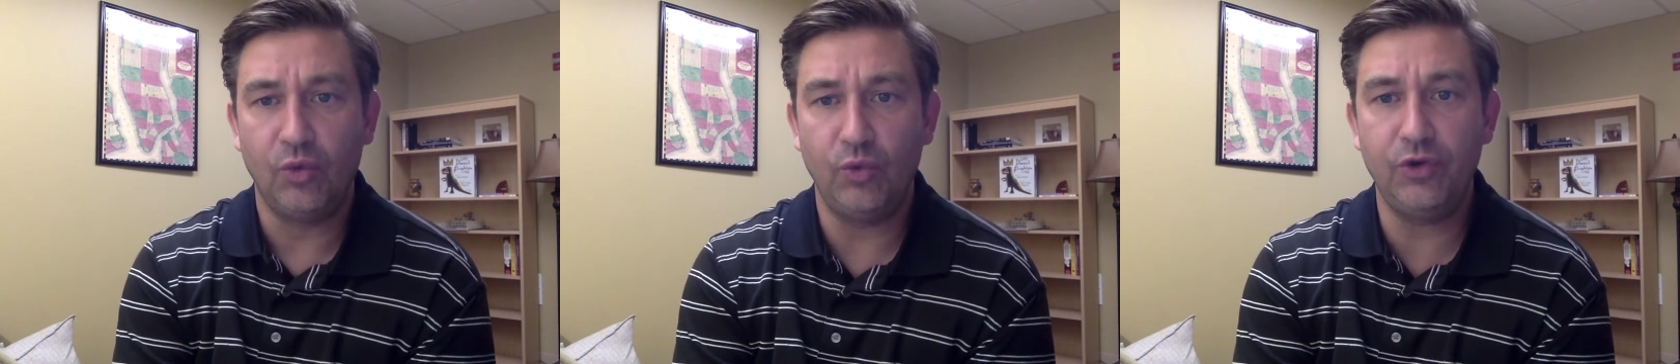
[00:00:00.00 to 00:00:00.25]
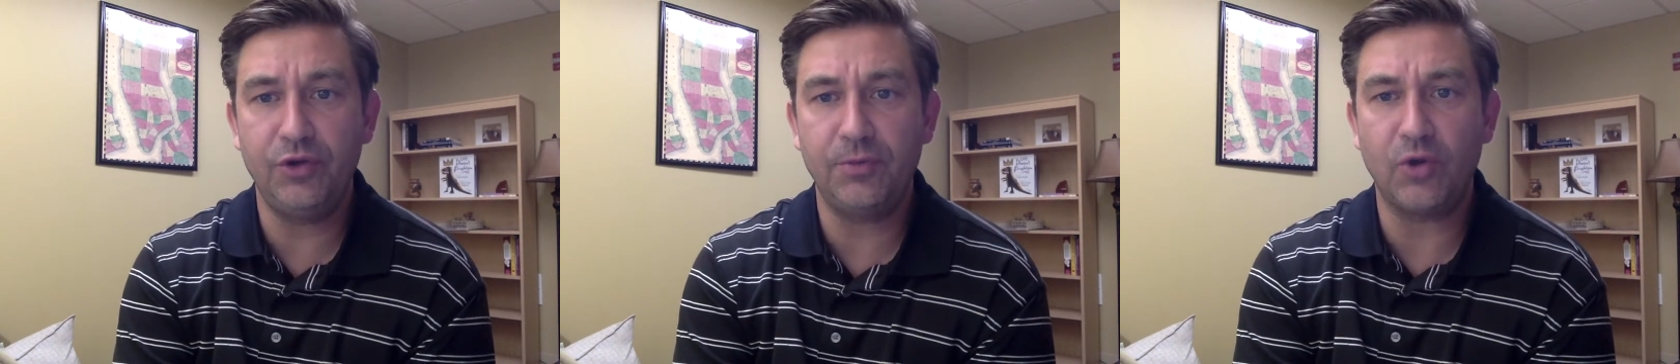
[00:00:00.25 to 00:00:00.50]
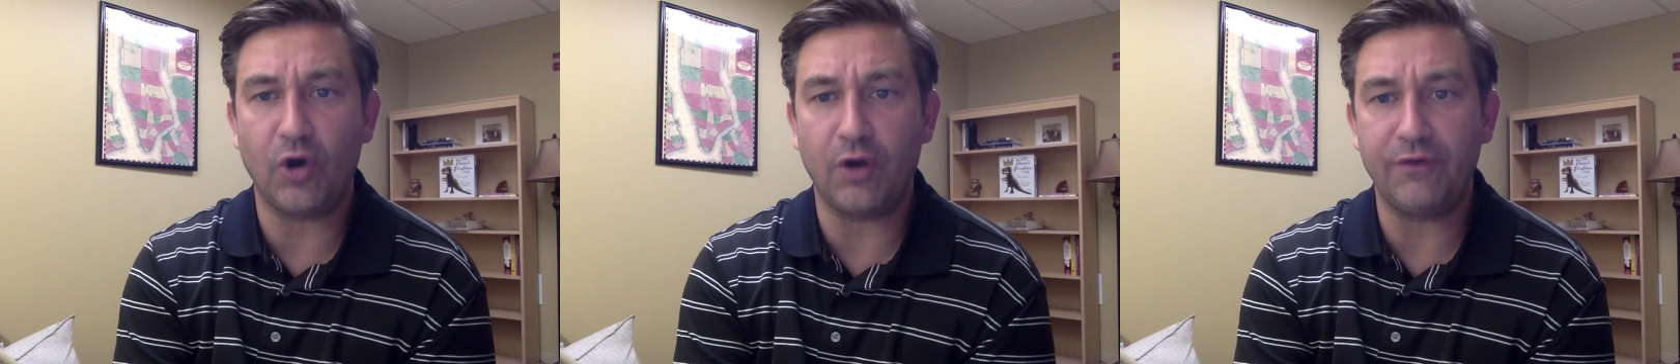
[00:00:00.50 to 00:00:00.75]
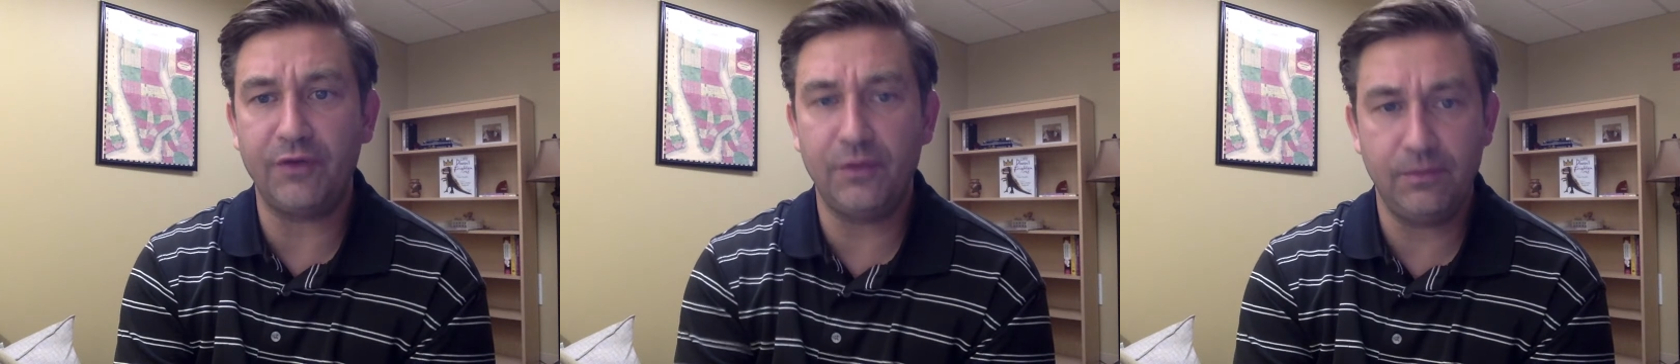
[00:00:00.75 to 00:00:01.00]
William
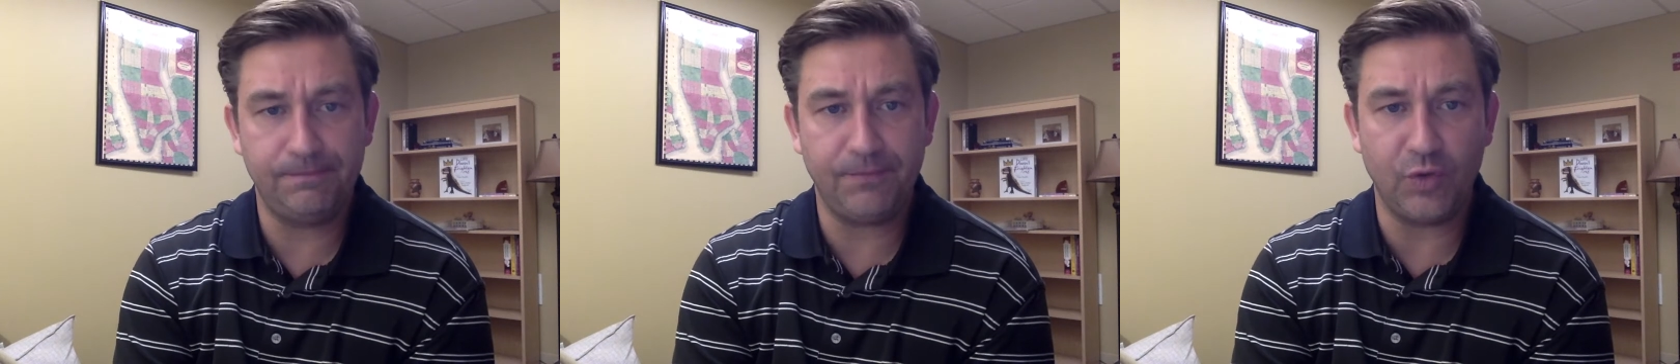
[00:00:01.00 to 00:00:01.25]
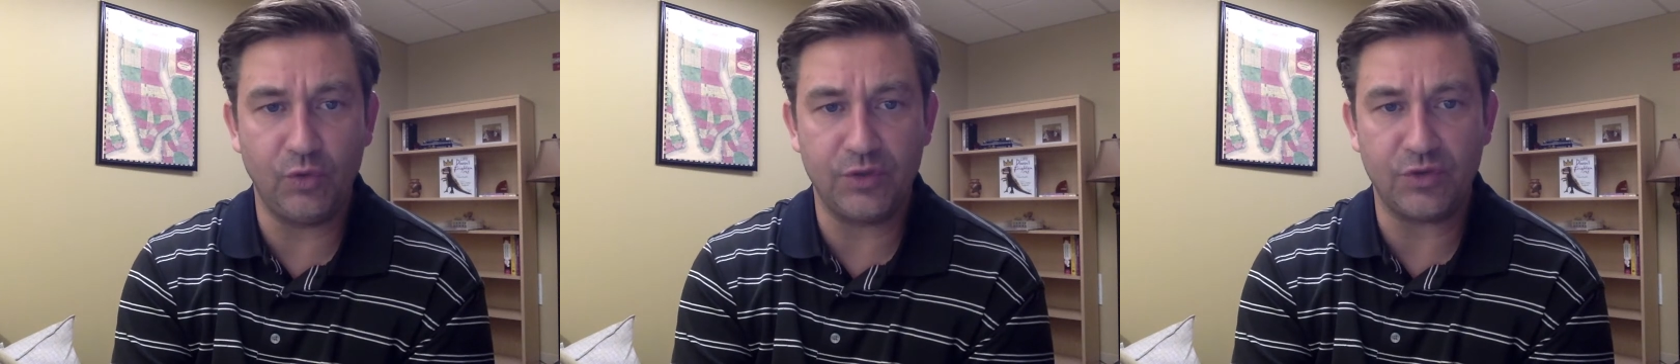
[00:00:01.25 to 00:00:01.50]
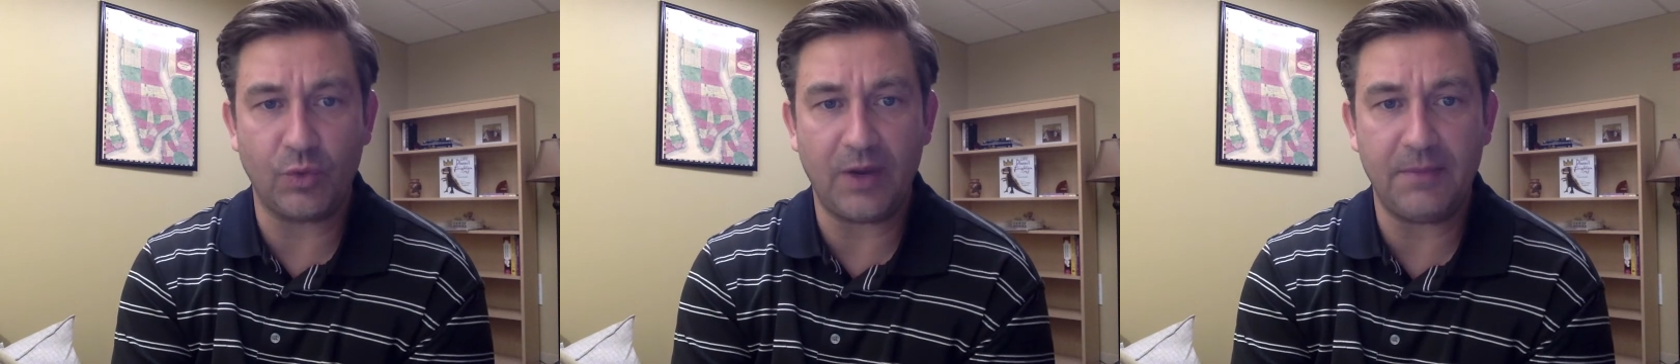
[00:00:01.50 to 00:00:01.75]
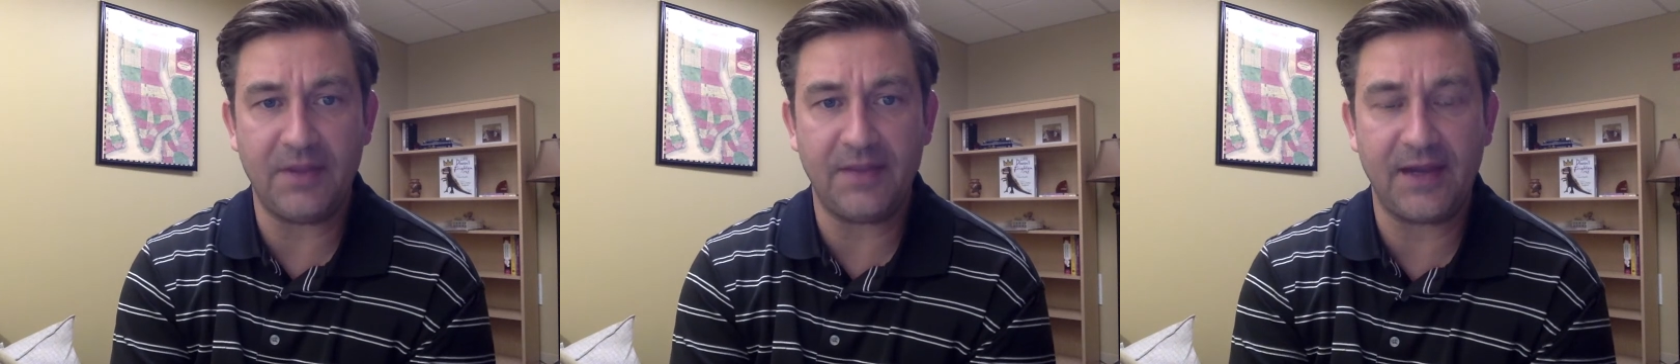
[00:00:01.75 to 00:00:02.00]
Coffin, who was a white man